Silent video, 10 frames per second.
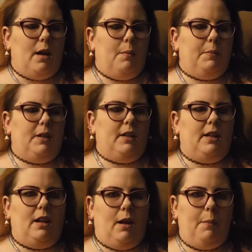I'm gonna
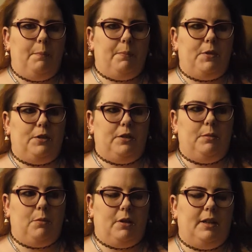get up Thursday
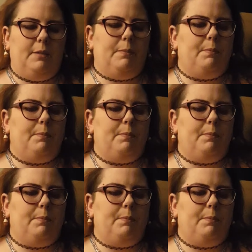morning